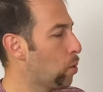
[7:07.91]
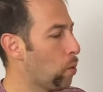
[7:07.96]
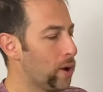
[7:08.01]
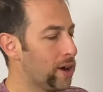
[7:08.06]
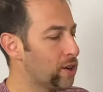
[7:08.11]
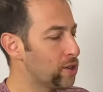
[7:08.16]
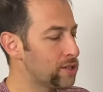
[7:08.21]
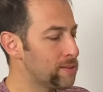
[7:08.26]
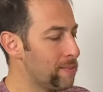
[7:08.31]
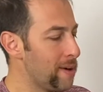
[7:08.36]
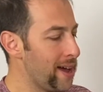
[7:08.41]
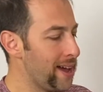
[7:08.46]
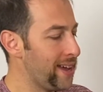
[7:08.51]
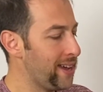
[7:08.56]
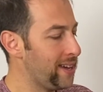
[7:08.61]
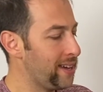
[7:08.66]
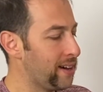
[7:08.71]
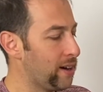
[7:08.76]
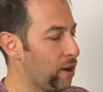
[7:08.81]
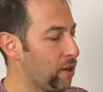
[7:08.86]
Where's
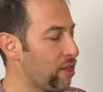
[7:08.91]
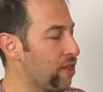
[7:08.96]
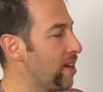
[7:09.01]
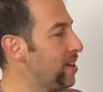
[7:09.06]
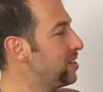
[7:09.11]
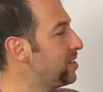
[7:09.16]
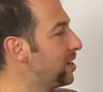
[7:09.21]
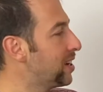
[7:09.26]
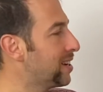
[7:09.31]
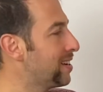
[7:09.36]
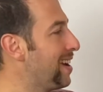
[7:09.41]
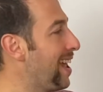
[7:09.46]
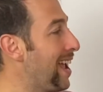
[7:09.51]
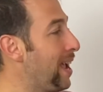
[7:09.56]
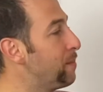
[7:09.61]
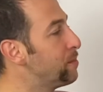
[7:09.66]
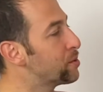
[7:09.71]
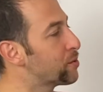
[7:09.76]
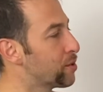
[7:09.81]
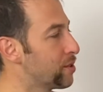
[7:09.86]
my authentic
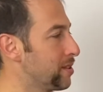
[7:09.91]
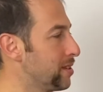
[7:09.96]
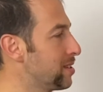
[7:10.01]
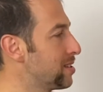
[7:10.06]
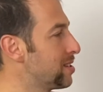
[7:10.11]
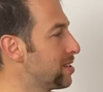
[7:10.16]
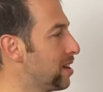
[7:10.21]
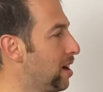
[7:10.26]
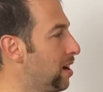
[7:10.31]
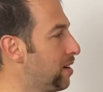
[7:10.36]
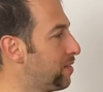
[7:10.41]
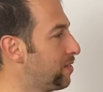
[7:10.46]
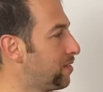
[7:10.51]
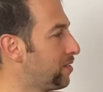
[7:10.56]
names for this stuff?